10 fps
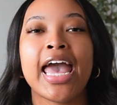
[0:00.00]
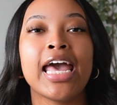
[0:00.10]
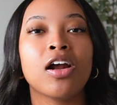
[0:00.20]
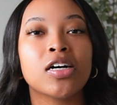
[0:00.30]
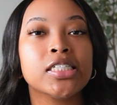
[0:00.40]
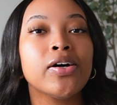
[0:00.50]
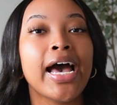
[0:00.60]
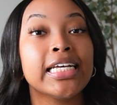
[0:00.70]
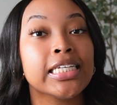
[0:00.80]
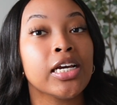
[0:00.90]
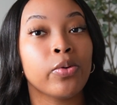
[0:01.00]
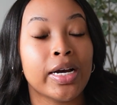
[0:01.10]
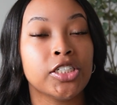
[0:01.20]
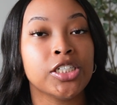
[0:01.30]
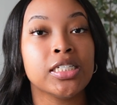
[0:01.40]
And also, asking
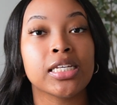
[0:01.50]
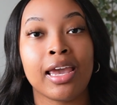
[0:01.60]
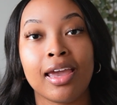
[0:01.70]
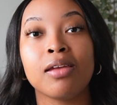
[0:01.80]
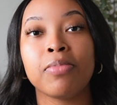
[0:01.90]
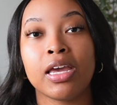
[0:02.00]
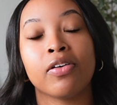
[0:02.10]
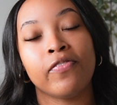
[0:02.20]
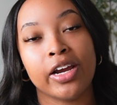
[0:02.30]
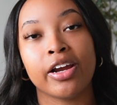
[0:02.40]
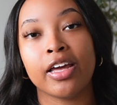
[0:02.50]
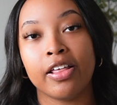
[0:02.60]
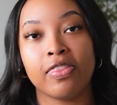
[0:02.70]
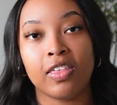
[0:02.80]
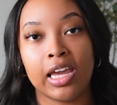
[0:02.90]
questions can be a very
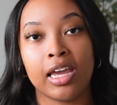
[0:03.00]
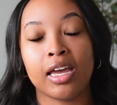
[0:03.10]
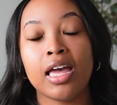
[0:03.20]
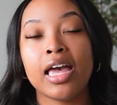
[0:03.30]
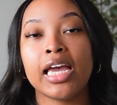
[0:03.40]
good thing,